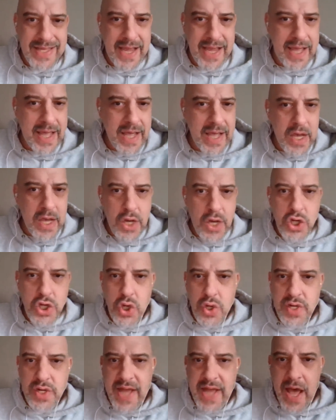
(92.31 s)
They
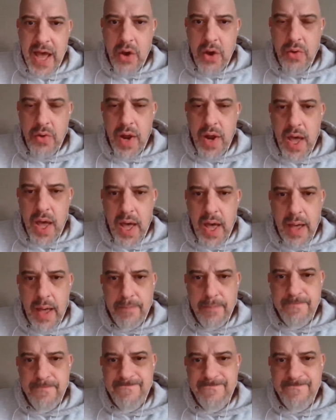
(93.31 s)
took down